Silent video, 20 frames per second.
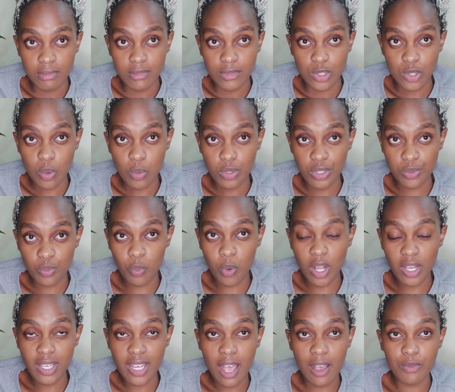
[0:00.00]
so
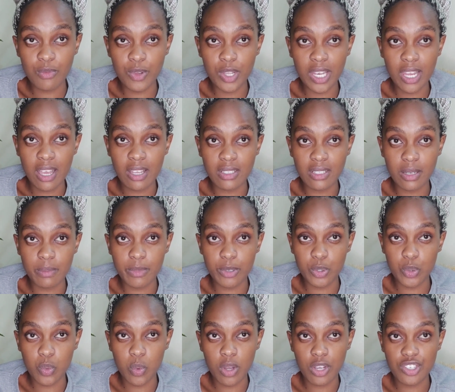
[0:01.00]
what have we learned
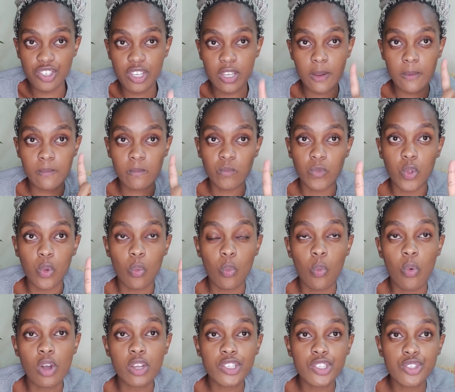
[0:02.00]
about washing
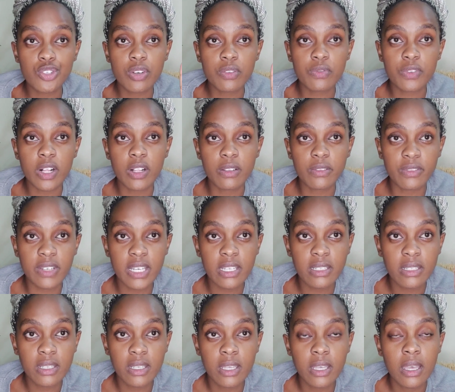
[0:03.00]
wash your vulva
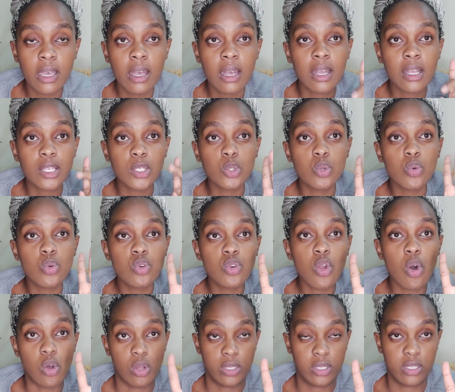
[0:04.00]
do
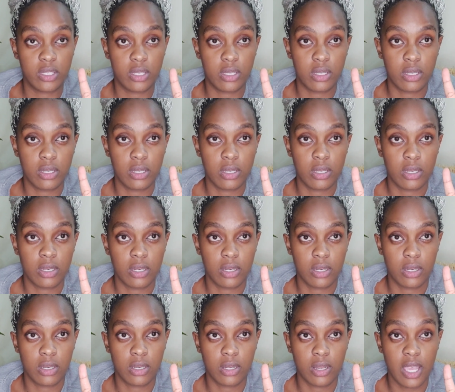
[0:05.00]
not
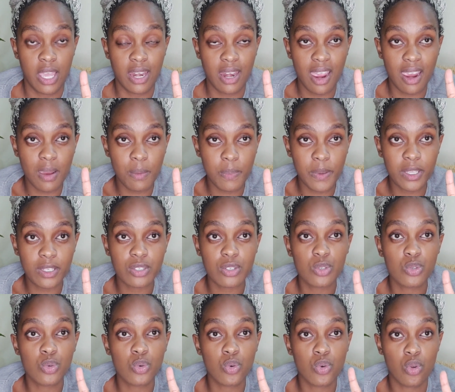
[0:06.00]
and I repeat
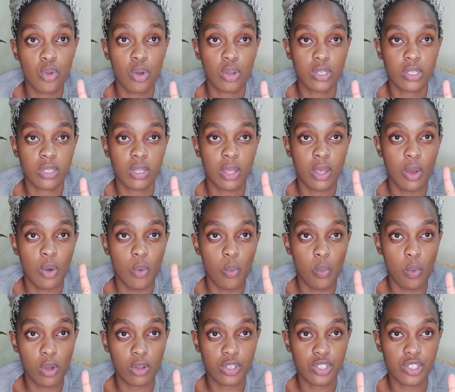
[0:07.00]
do not
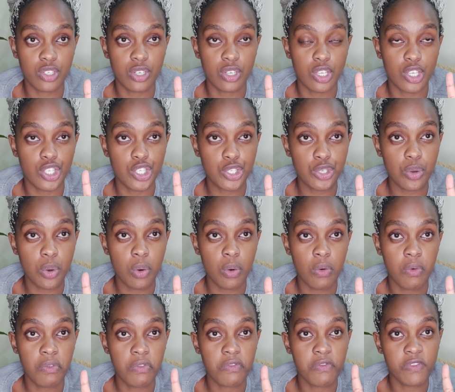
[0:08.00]
wash your
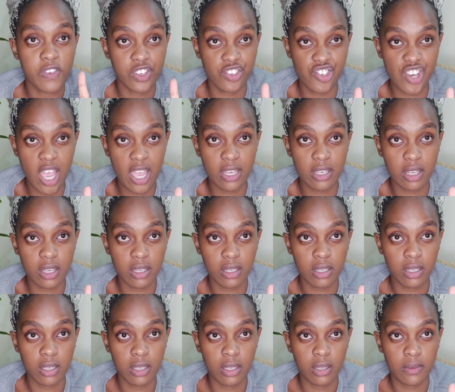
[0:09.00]
vagina
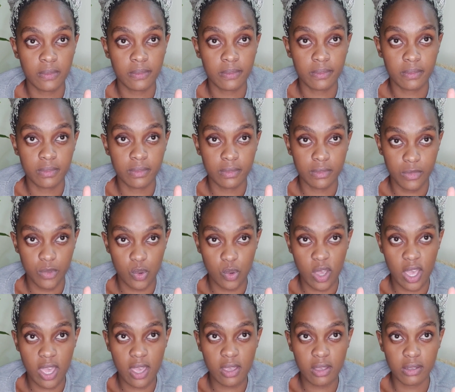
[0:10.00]

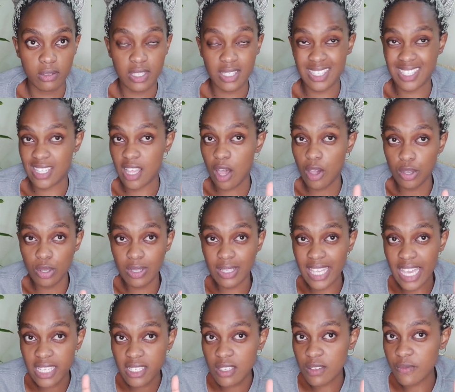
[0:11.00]
okay this is how you'll
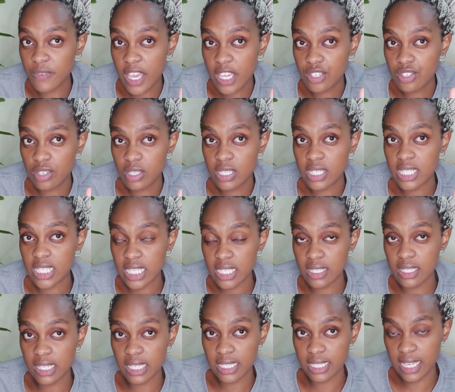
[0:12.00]
get infections
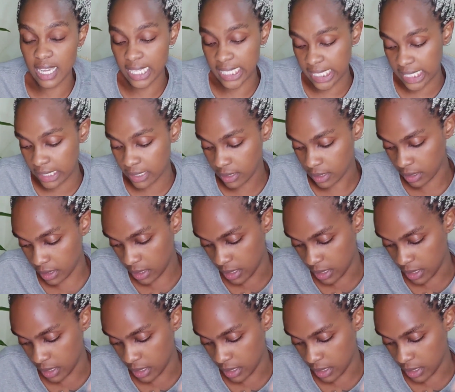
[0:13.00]
easily darling